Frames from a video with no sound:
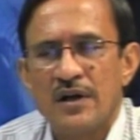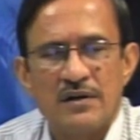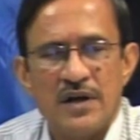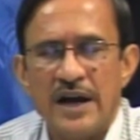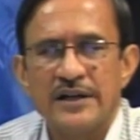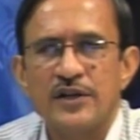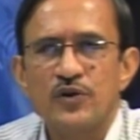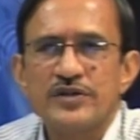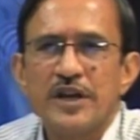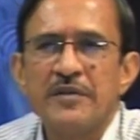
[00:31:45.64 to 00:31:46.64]
And the
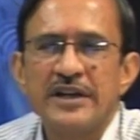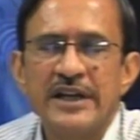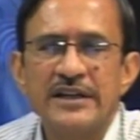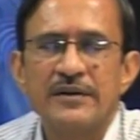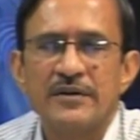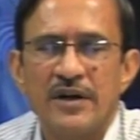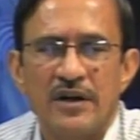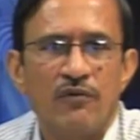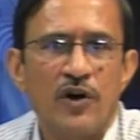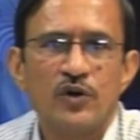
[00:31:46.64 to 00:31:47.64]
user may then
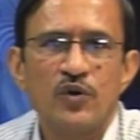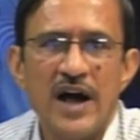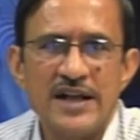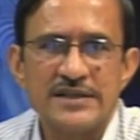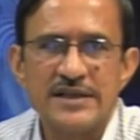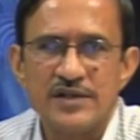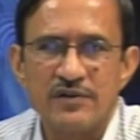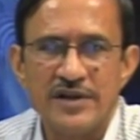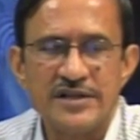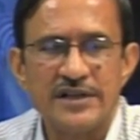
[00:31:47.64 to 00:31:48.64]
want to ask this
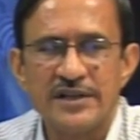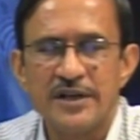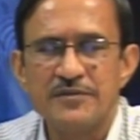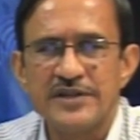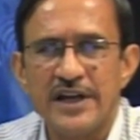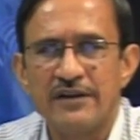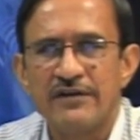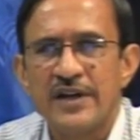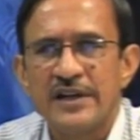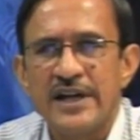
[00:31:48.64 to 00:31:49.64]
question himself,
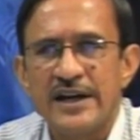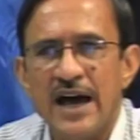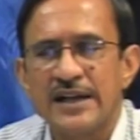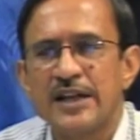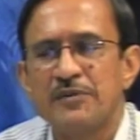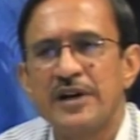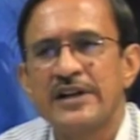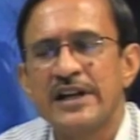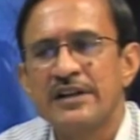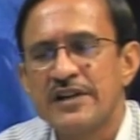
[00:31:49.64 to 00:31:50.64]
that are there better
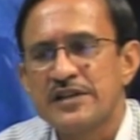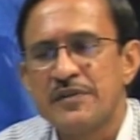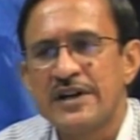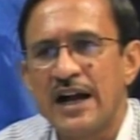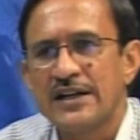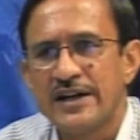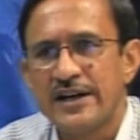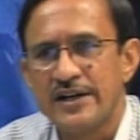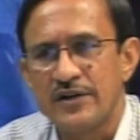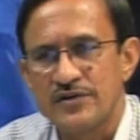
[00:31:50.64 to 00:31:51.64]
investment
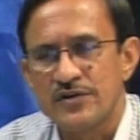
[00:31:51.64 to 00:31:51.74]
alternatives.